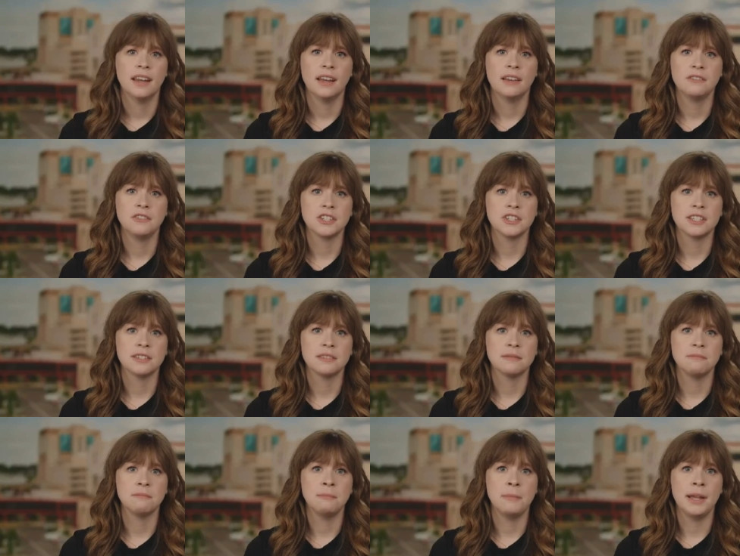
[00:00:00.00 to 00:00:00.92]
have just
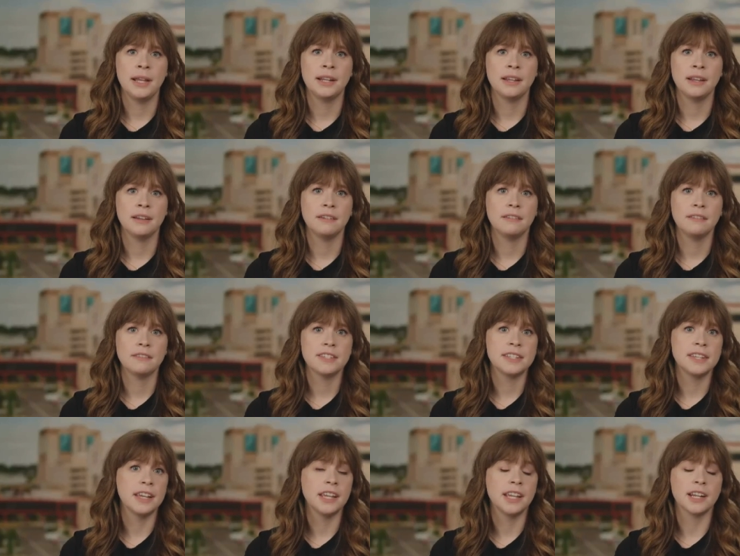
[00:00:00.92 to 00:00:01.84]
made it
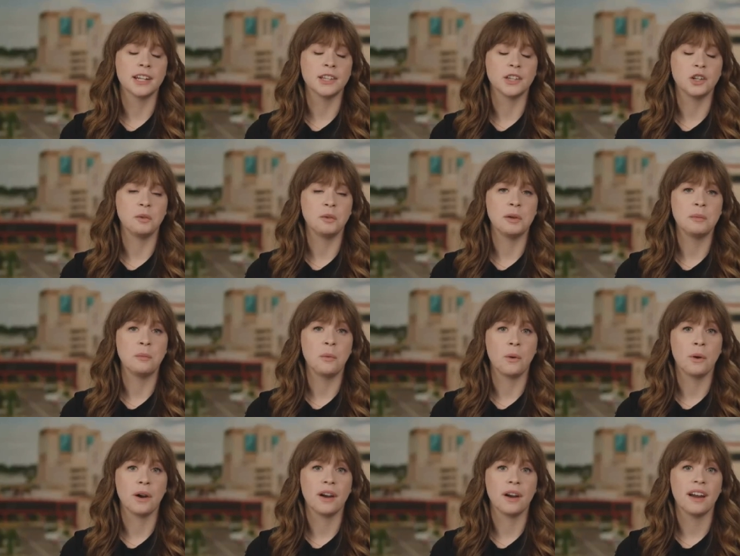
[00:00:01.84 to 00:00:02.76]
sink in a little bit
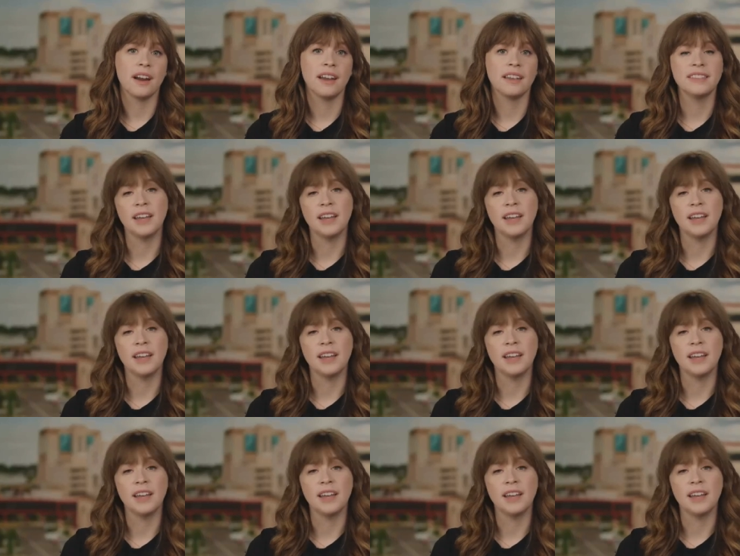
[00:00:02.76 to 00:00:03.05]
more